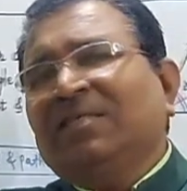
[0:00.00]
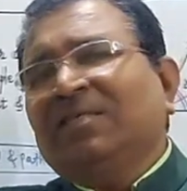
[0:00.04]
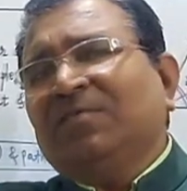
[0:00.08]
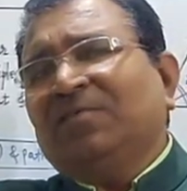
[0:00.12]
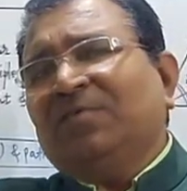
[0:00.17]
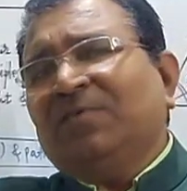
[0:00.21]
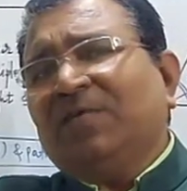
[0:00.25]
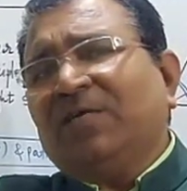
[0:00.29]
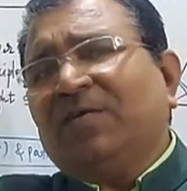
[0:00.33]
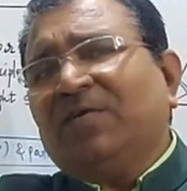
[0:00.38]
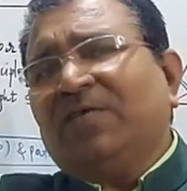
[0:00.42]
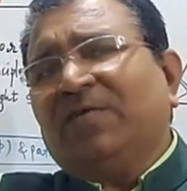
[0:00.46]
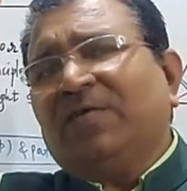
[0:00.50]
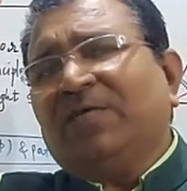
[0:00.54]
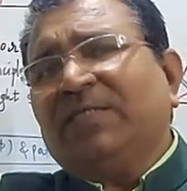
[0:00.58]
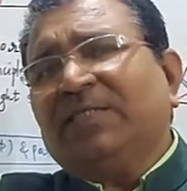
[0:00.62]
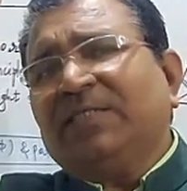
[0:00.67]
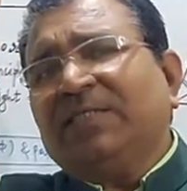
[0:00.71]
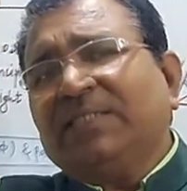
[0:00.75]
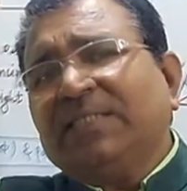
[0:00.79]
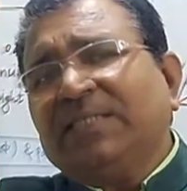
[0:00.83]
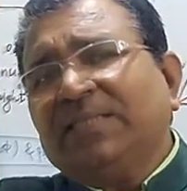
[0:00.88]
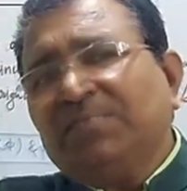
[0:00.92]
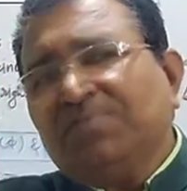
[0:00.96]

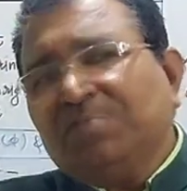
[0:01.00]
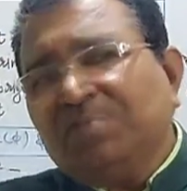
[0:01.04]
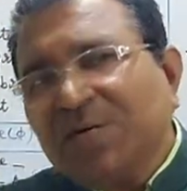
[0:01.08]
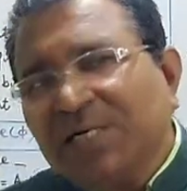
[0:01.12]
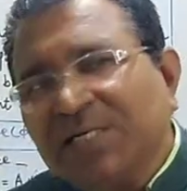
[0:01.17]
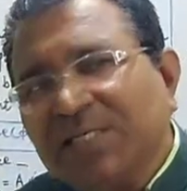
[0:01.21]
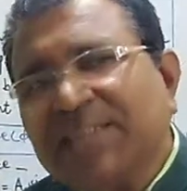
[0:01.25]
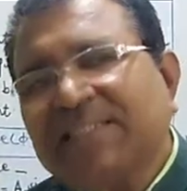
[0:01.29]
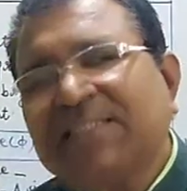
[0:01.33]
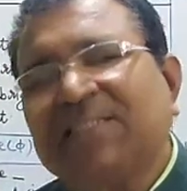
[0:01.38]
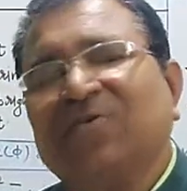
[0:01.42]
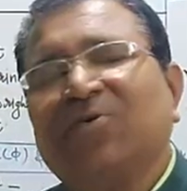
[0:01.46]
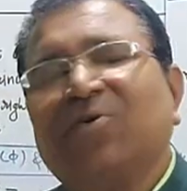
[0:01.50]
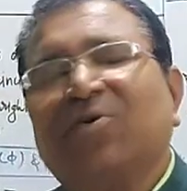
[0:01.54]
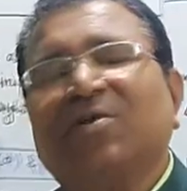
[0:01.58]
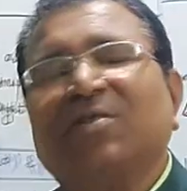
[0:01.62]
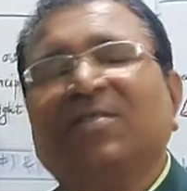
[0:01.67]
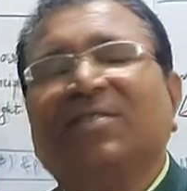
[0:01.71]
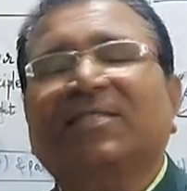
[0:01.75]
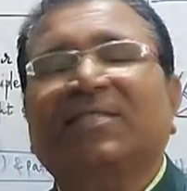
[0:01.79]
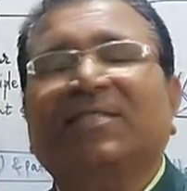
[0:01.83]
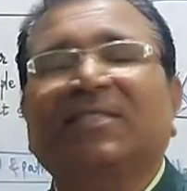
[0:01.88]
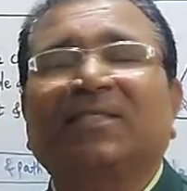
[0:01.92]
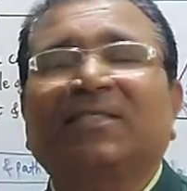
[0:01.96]
Frequency must
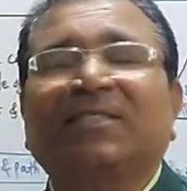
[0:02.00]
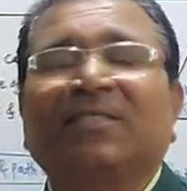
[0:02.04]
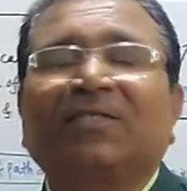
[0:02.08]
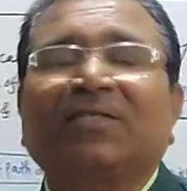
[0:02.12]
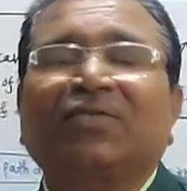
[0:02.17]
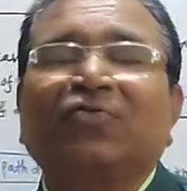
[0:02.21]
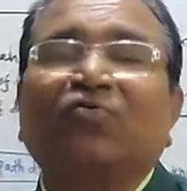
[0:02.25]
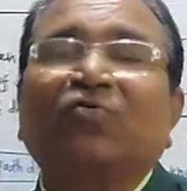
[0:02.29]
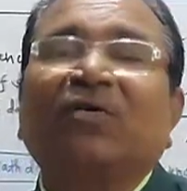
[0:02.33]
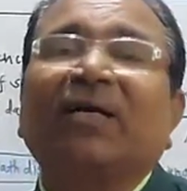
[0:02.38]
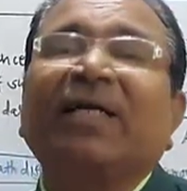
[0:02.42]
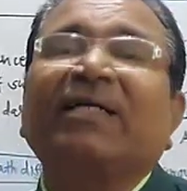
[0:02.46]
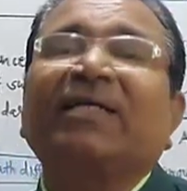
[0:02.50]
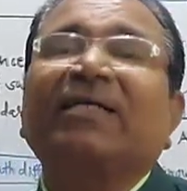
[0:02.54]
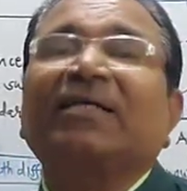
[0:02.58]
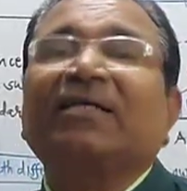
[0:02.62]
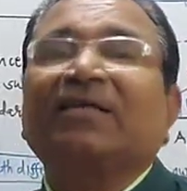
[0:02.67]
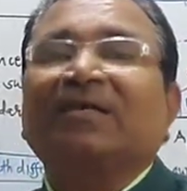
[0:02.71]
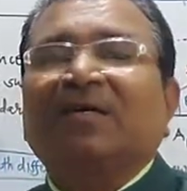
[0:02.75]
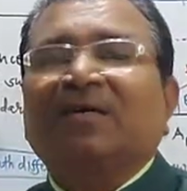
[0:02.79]
constant to get